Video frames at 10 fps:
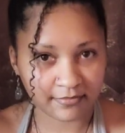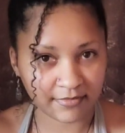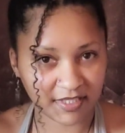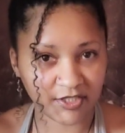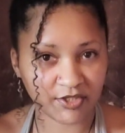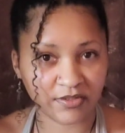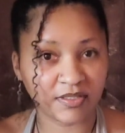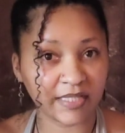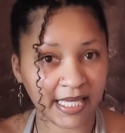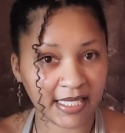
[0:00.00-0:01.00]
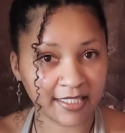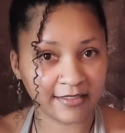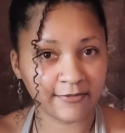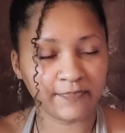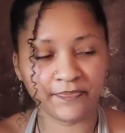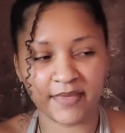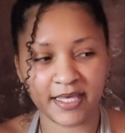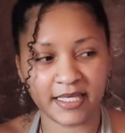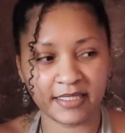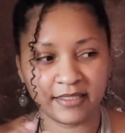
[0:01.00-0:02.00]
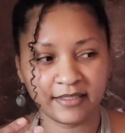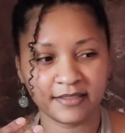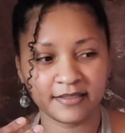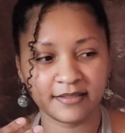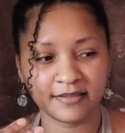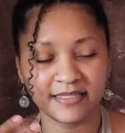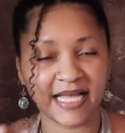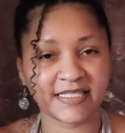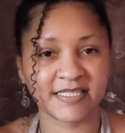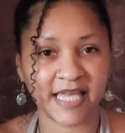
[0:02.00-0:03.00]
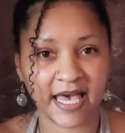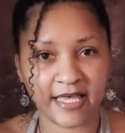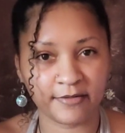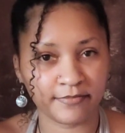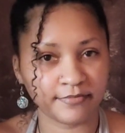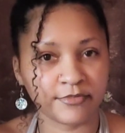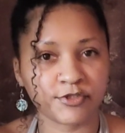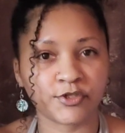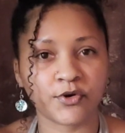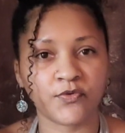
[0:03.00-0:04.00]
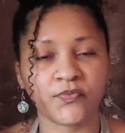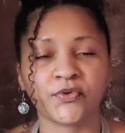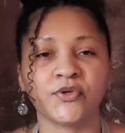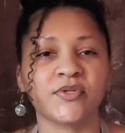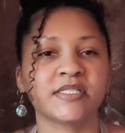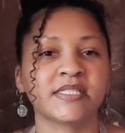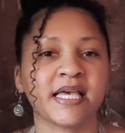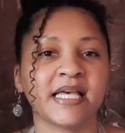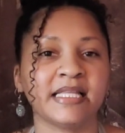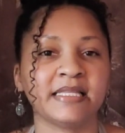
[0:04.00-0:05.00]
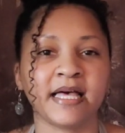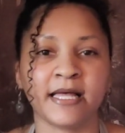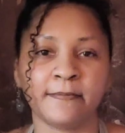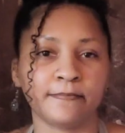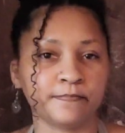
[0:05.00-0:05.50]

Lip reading: this clan, and that's that. So for you to say that